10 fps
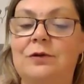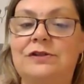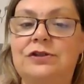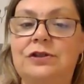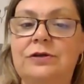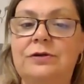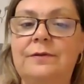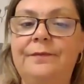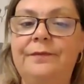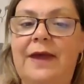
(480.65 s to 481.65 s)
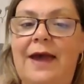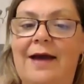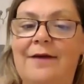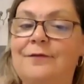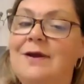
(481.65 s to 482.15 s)
note is 2.
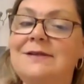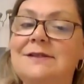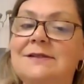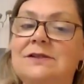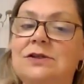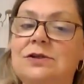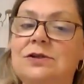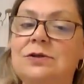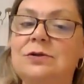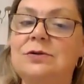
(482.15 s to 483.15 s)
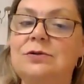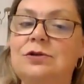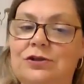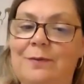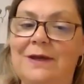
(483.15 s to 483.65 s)
Half rest is 2. 2
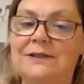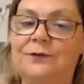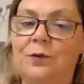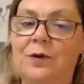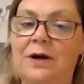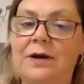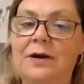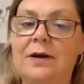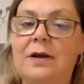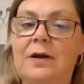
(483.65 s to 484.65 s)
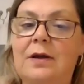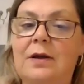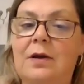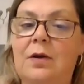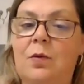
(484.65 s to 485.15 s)
plus 2 makes 4.
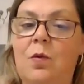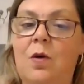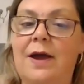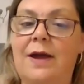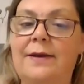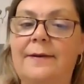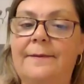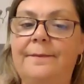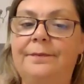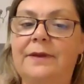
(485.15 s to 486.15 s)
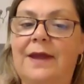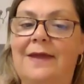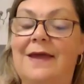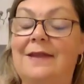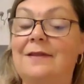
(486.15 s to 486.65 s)
1.
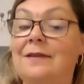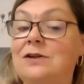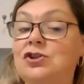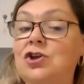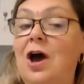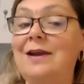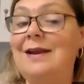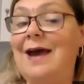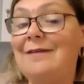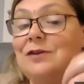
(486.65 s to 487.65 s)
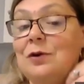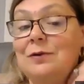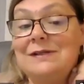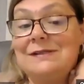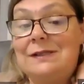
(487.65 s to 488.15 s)
And then the dotted half
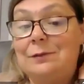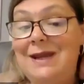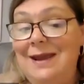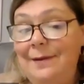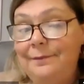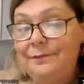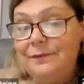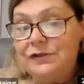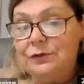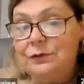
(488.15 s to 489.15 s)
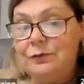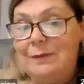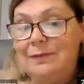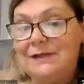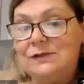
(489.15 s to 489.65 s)
note is 3. So
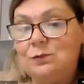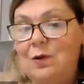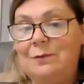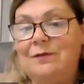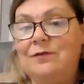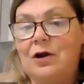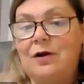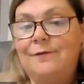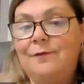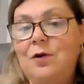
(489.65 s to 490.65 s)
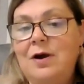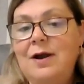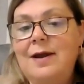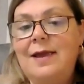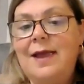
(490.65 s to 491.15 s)
3 plus 1, we've got our 4.
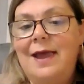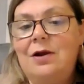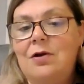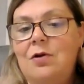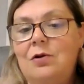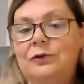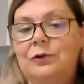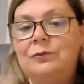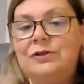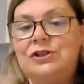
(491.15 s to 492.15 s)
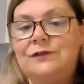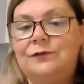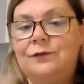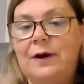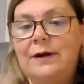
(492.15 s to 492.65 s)
And our whole note, which is
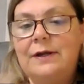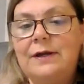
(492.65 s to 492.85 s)
4.